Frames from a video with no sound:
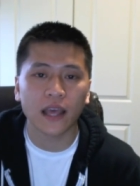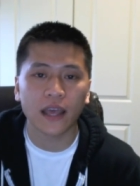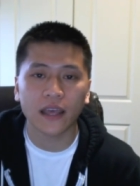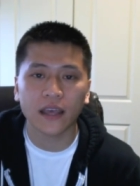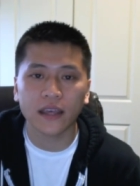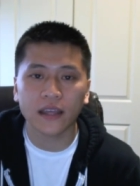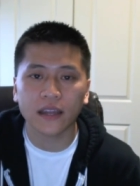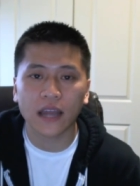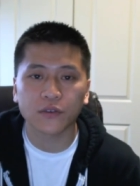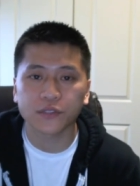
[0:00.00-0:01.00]

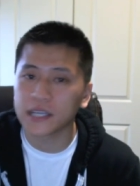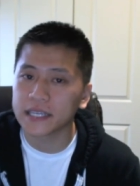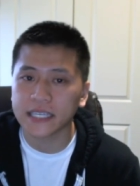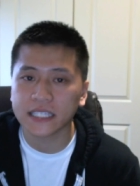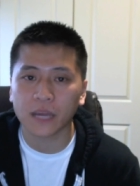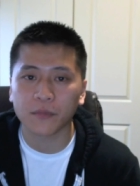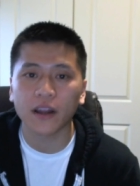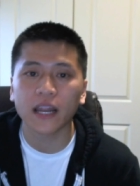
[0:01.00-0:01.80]
And I will see you guys next time, all right?